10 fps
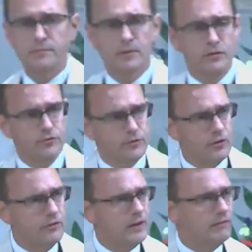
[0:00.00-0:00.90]

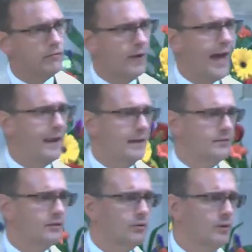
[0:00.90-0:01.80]
conservative
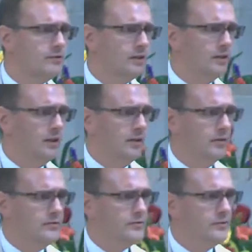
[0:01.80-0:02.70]
rallies in recent
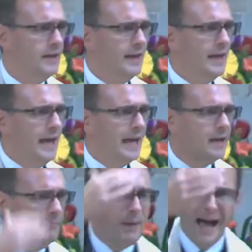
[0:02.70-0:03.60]
years and
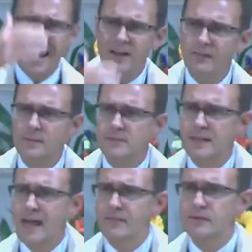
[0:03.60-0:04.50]
compiled them
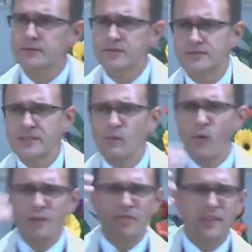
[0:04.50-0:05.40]
together to see
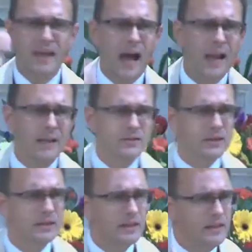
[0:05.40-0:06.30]
what theology
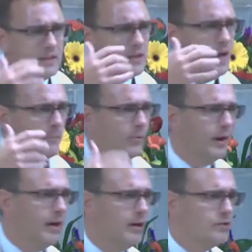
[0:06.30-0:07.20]
do these
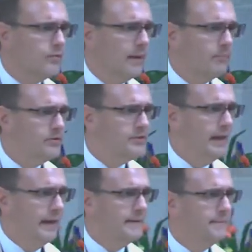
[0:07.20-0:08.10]
prayers
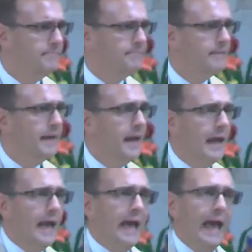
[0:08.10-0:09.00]
represent.
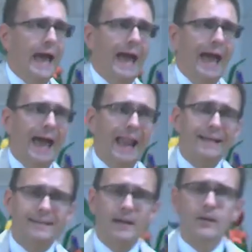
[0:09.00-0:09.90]
And I
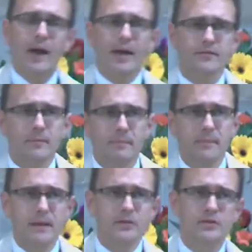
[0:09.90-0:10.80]
tell you, as a
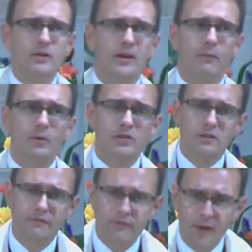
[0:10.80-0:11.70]
minister, it was
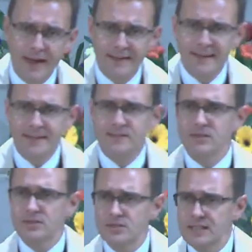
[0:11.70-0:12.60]
frightening to
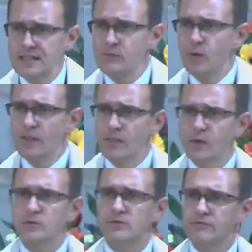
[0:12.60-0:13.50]
see what
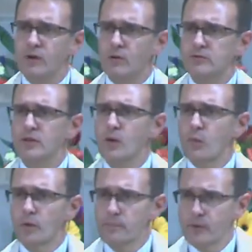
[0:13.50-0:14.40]
those folks
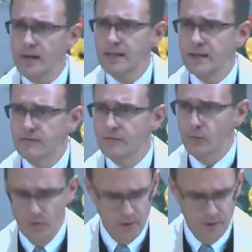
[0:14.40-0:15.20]
were praying for,